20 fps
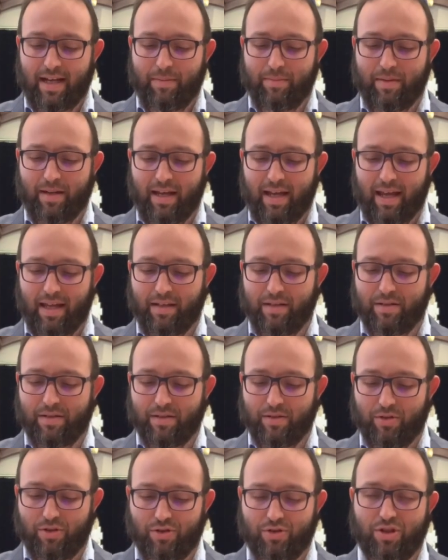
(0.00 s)
And
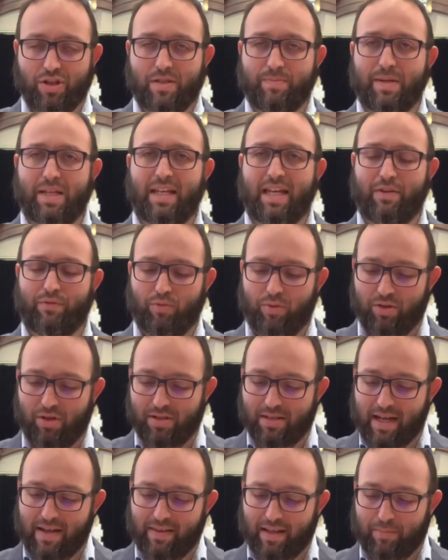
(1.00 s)
just be careful when you
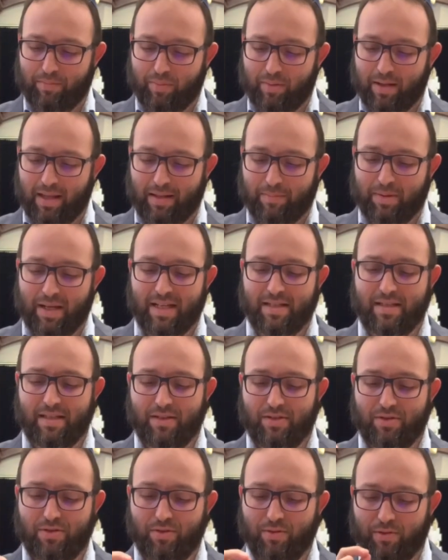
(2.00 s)
say that blessing
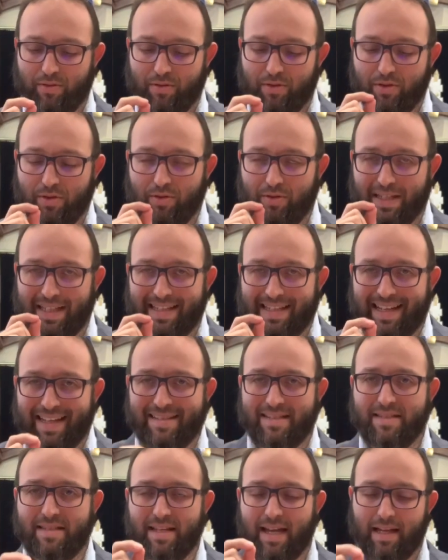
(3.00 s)
to
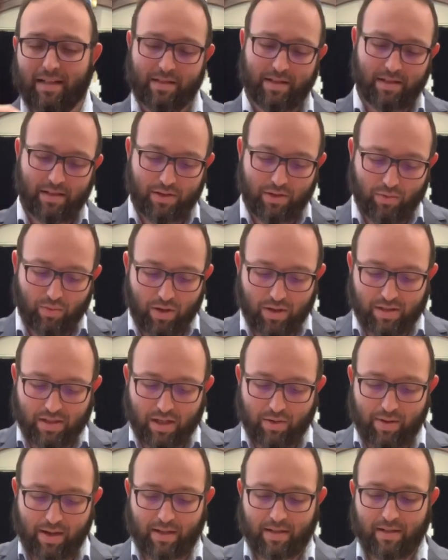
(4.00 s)
enunciate the words
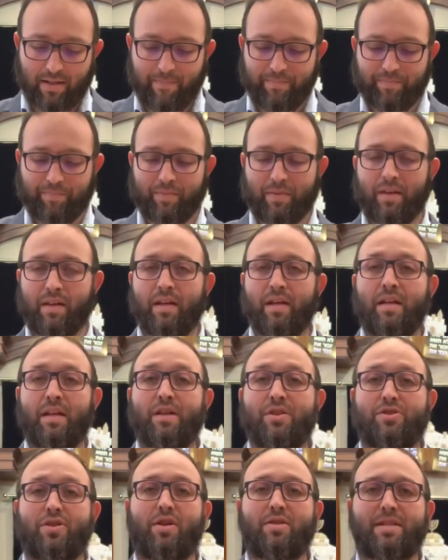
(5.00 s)
correctly.
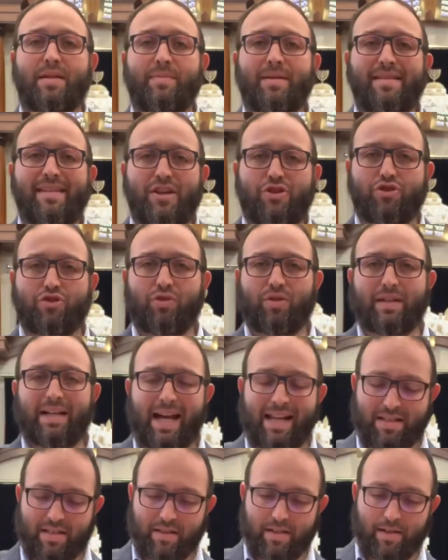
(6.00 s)
So some additional
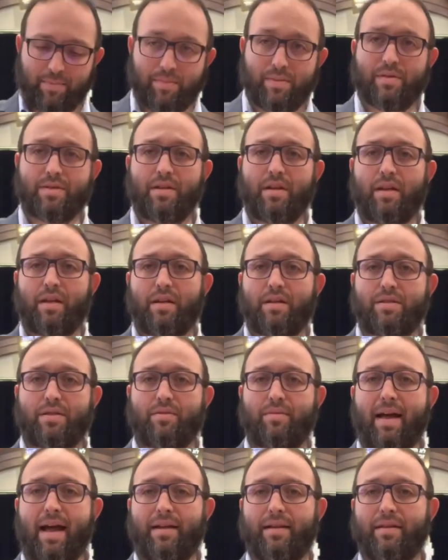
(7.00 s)
customs
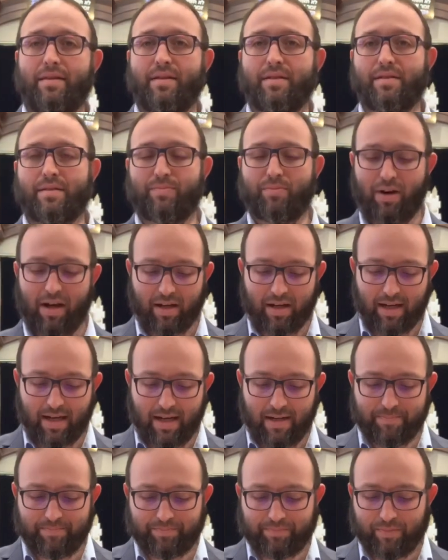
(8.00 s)
surrounding this
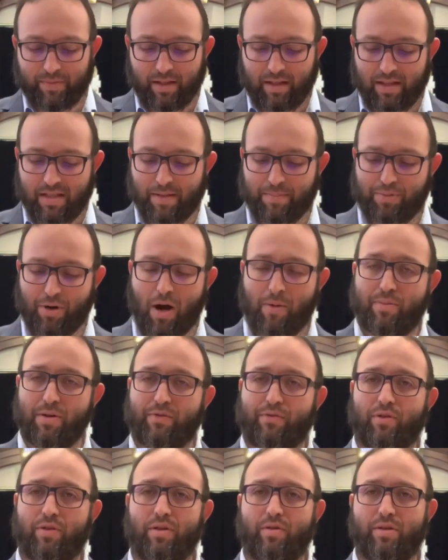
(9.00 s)
bracha. It's appropriate
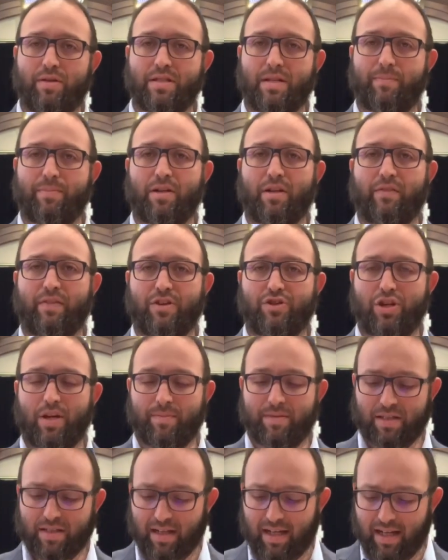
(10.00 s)
for the recipient of
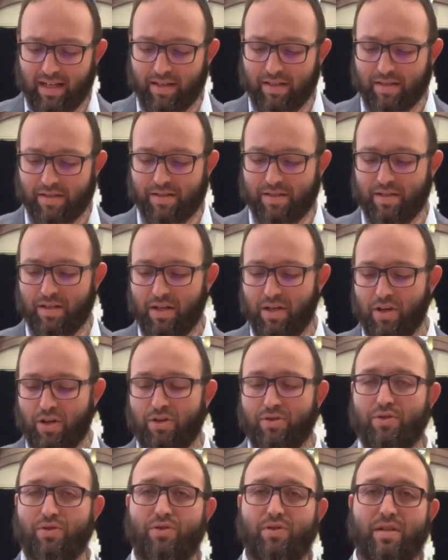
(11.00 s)
Hashem's kindness
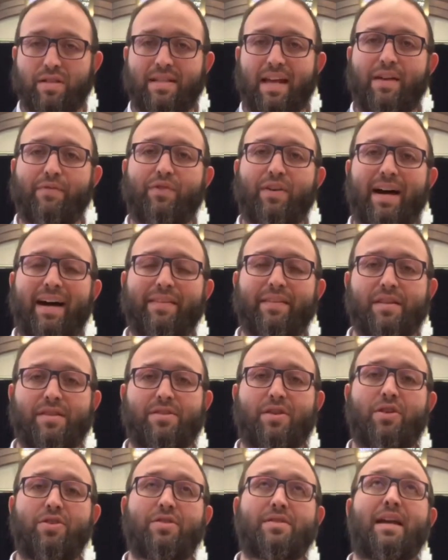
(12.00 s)
to do the same for others. So
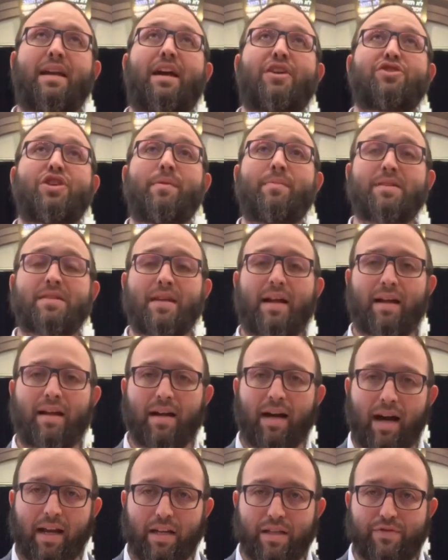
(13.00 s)
you're saying Hashem has done
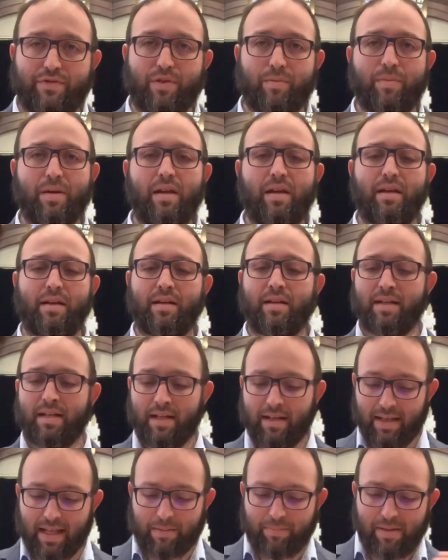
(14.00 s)
kindness for me,
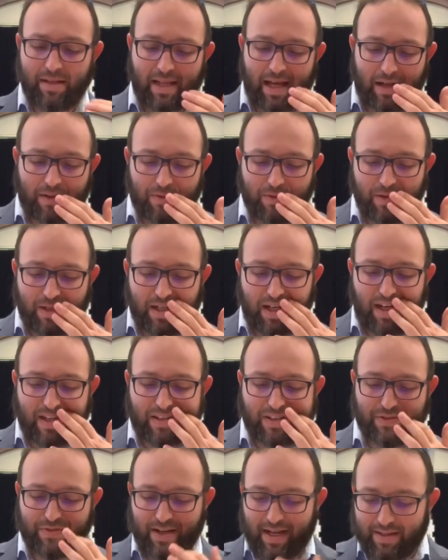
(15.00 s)
let me now do
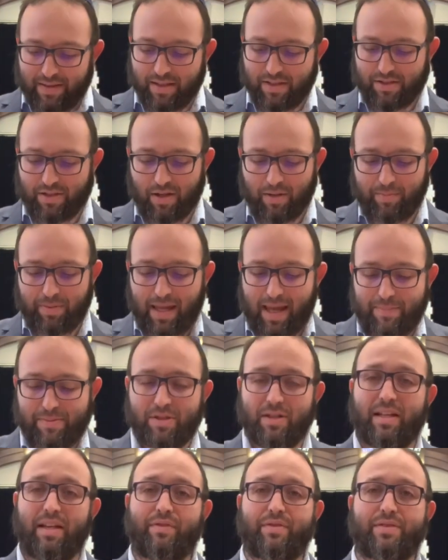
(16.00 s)
kindness for others, so perhaps to
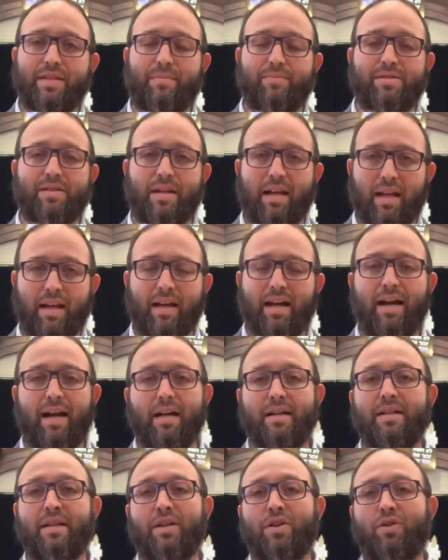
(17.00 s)
give some tzedakah
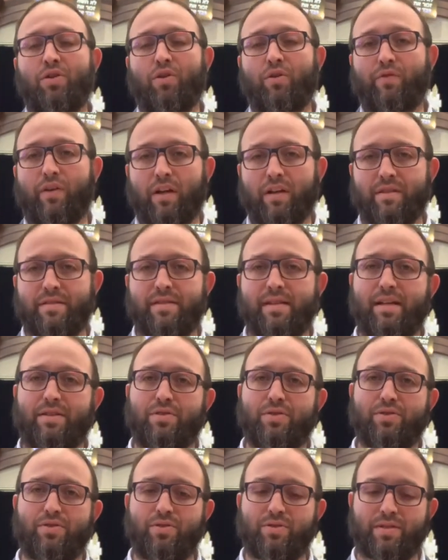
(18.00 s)
or volunteer to
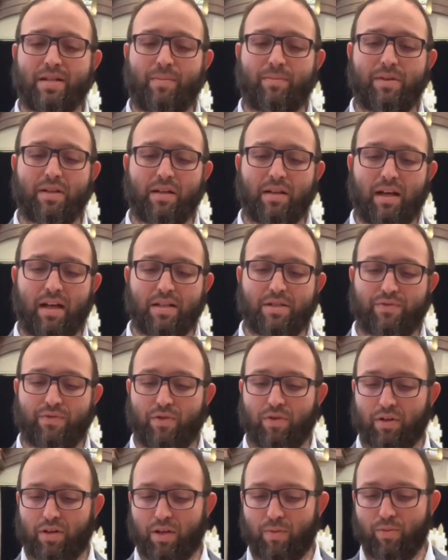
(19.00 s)
do something nice for
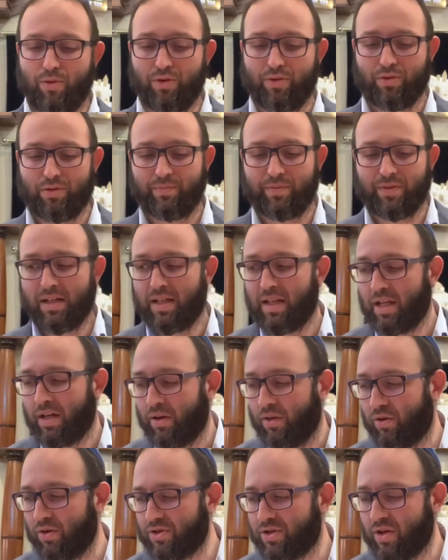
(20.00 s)
a communal.
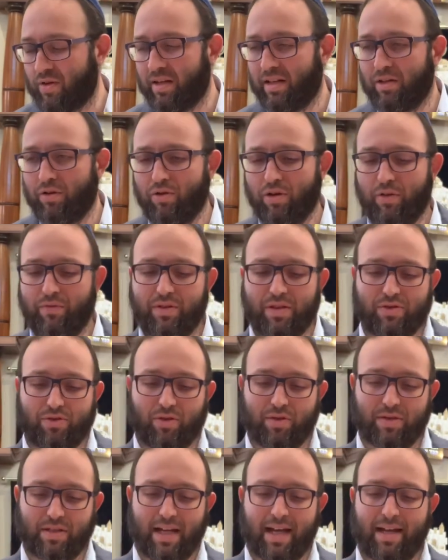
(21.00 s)
Also, in lieu of the
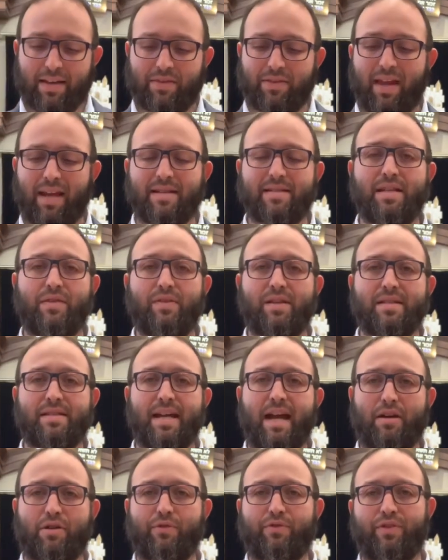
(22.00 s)
todah, thanksgiving
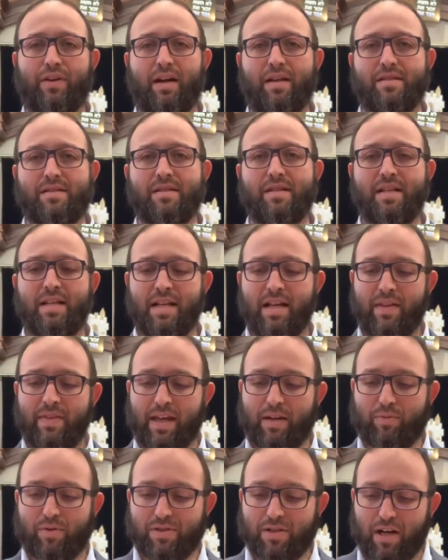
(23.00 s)
sacrifice, that
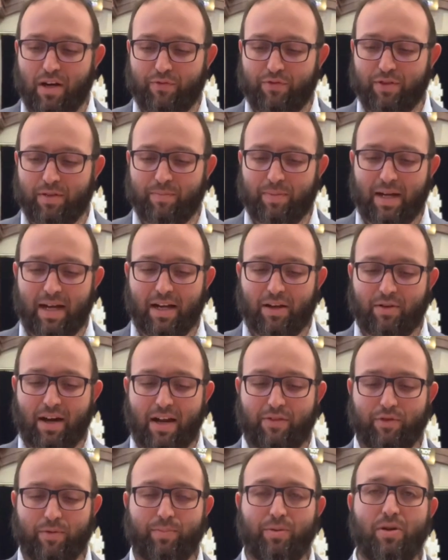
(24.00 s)
was offered by a
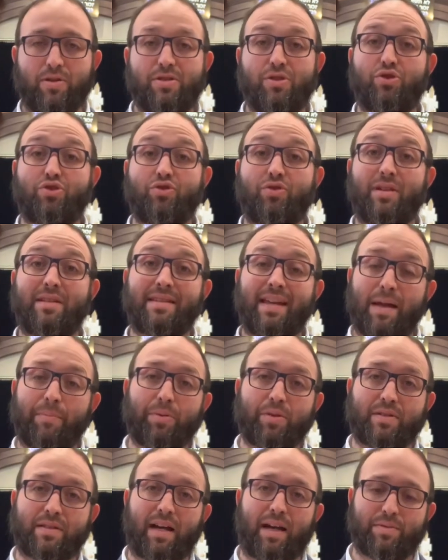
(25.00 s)
grateful person during temple
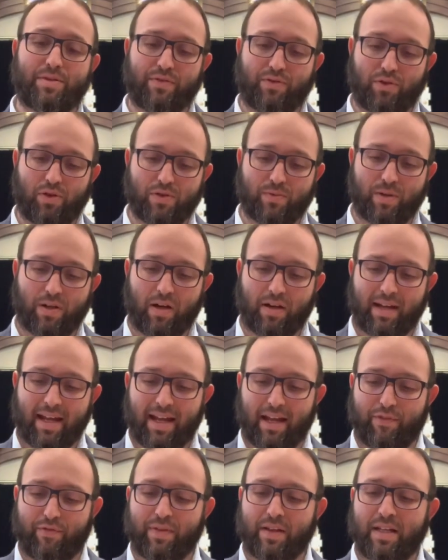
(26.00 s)
times, of course we don't
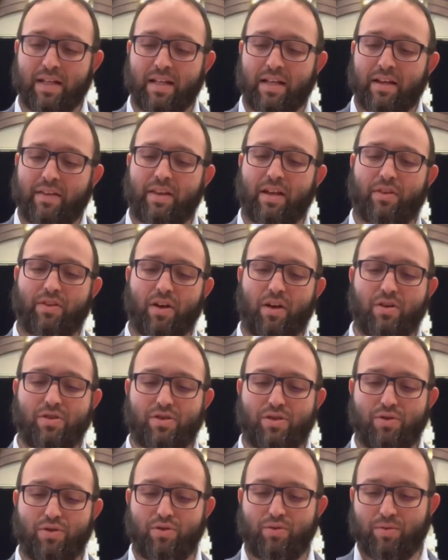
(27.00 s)
have, there are those
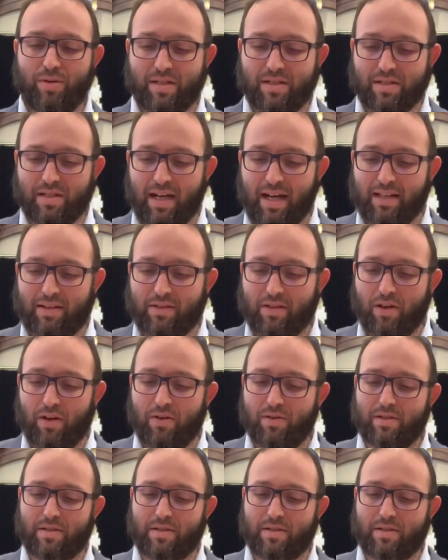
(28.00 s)
who recite the